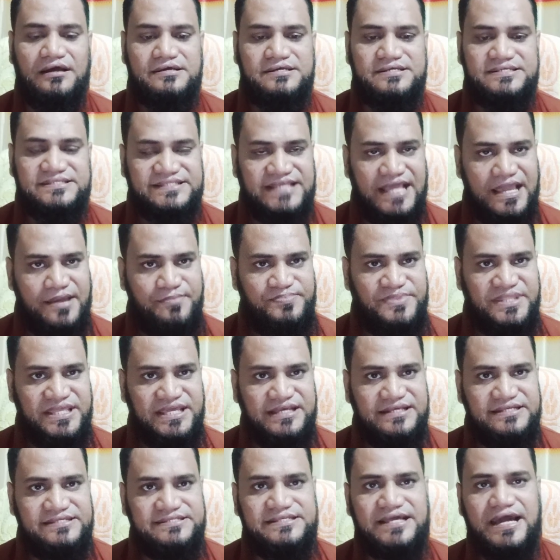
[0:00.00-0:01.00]
Same
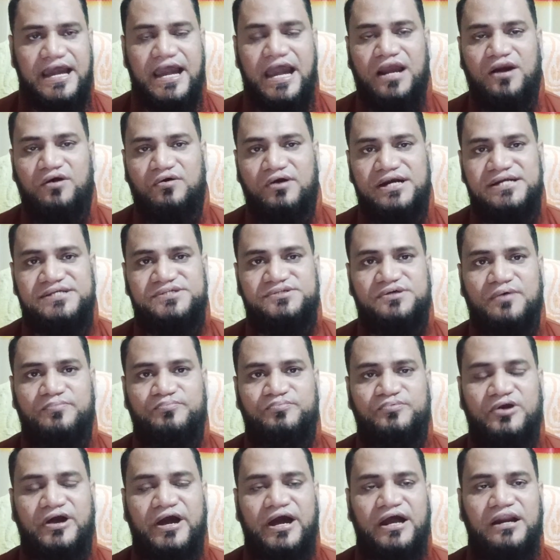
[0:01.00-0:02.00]
things, the Android
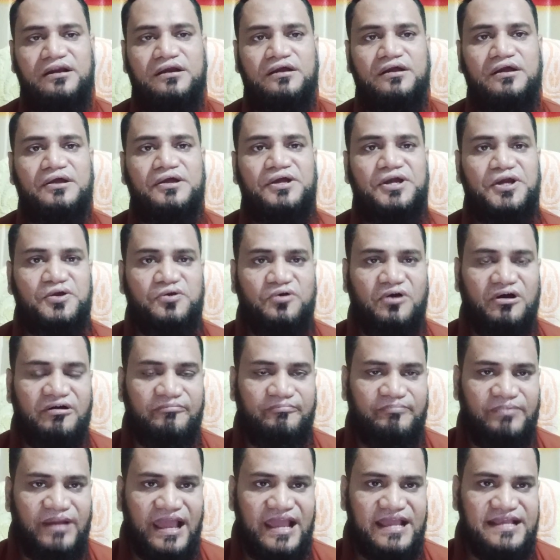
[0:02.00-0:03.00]
software, your
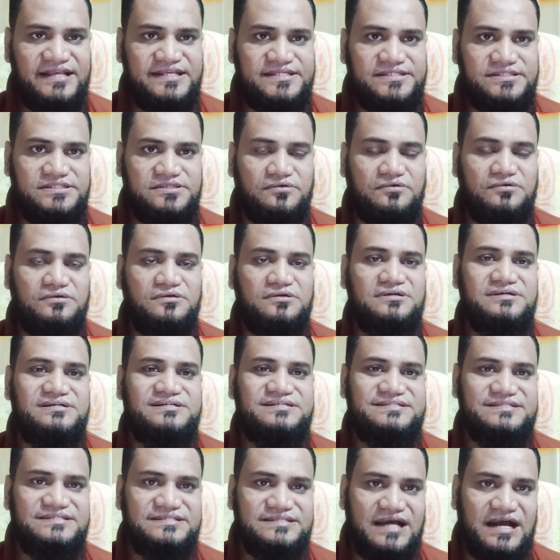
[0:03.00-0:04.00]
Play Store
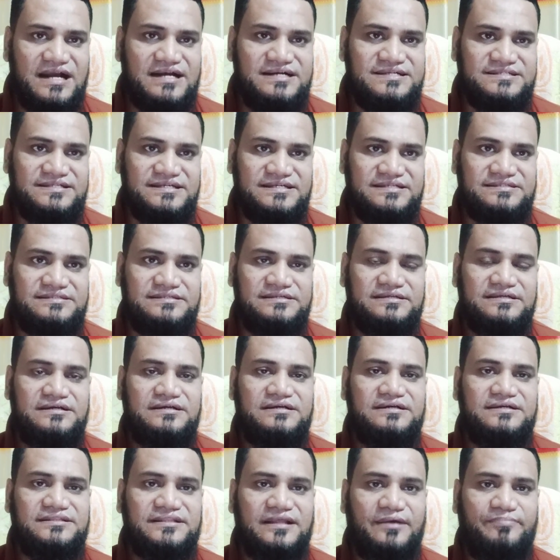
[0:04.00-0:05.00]
searches,
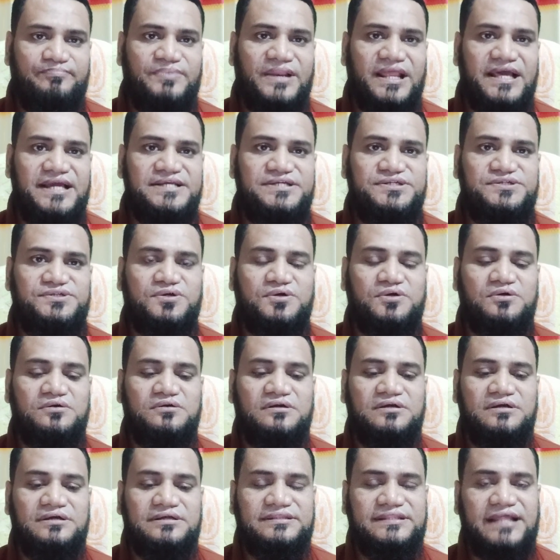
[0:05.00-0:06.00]
the Play
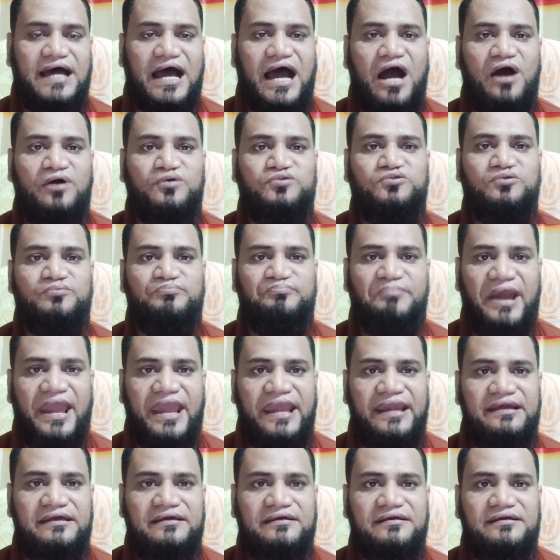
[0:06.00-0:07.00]
Store, the how to
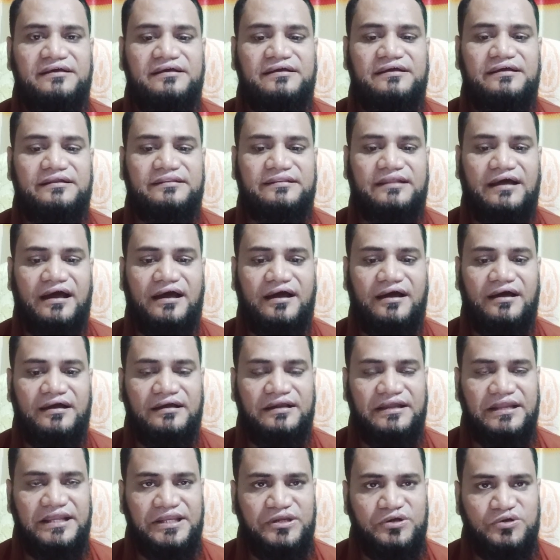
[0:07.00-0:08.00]
make the
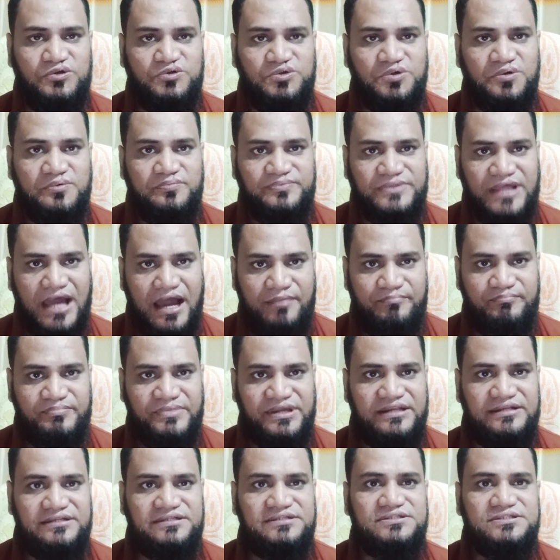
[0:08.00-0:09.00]
YouTube
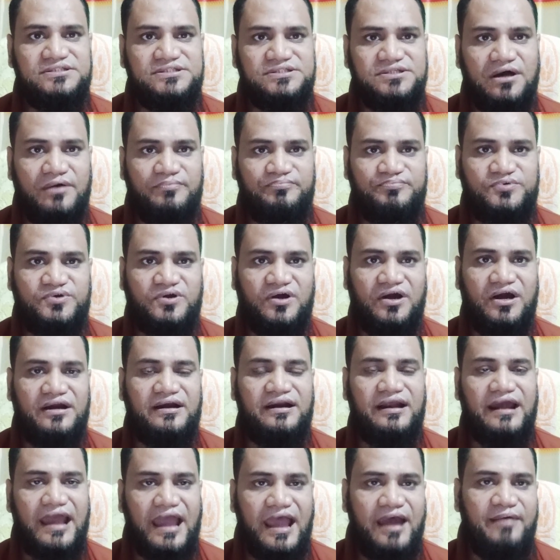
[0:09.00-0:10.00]
thumbnail
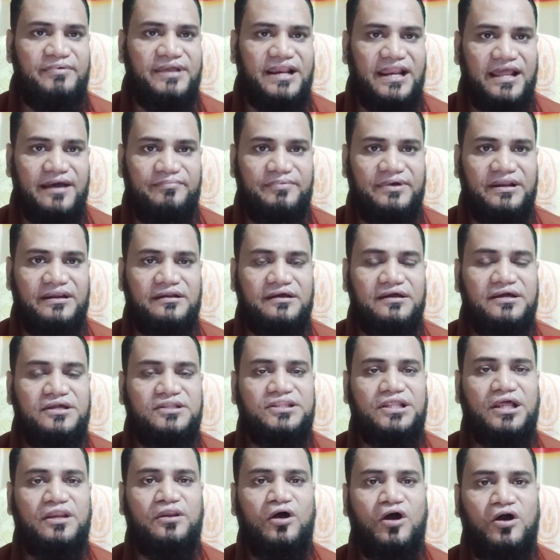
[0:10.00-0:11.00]
software available.
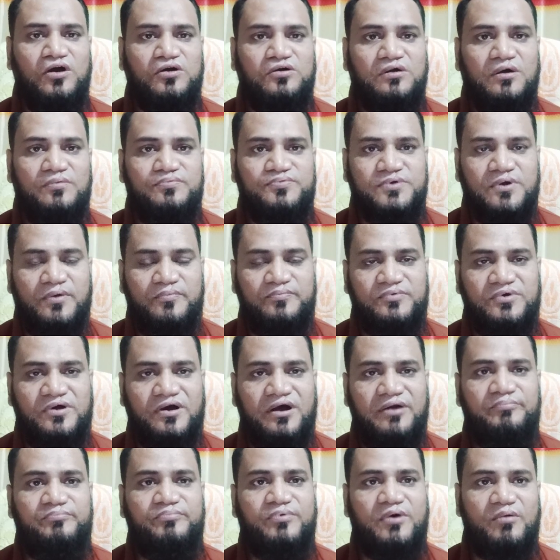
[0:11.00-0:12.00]
The lot of
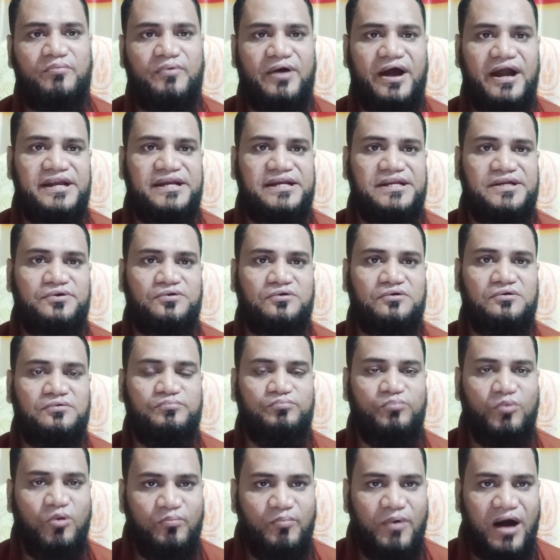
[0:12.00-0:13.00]
software provide your
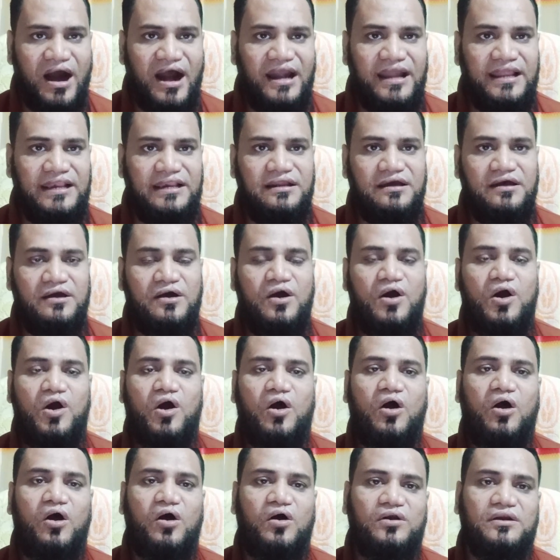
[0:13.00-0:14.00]
mobile
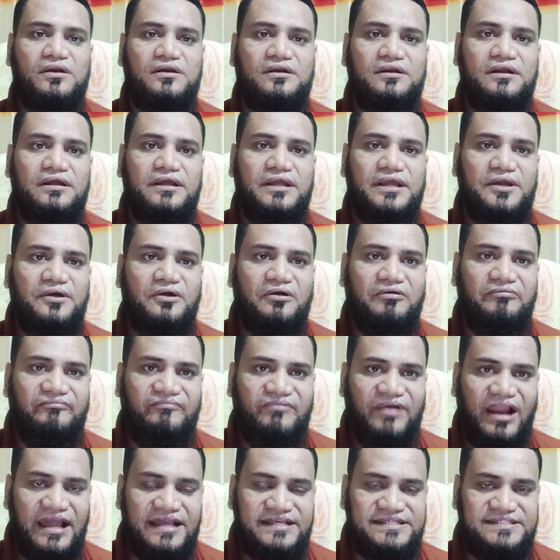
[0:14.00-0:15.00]
on your
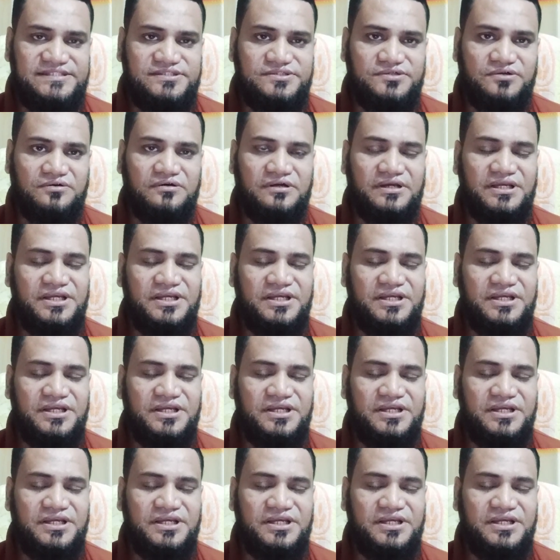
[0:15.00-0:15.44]
Play Store.